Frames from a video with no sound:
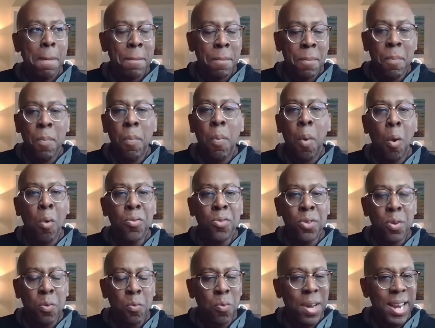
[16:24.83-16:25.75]

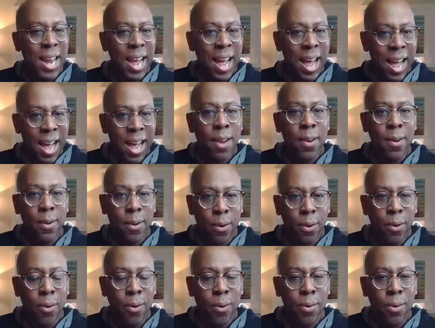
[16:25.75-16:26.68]
most of what I
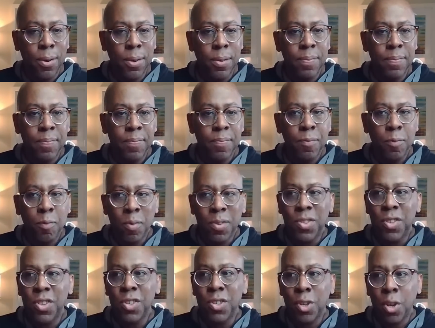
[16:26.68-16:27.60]
heard
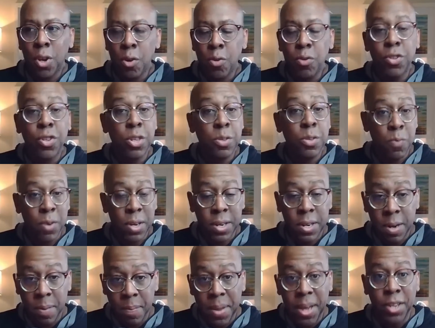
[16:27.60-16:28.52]
was just coaches
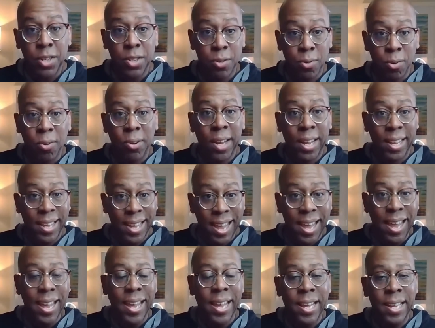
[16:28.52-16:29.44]
wanting to make sure, like,
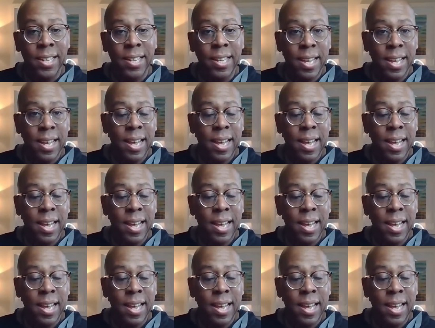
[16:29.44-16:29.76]
hey,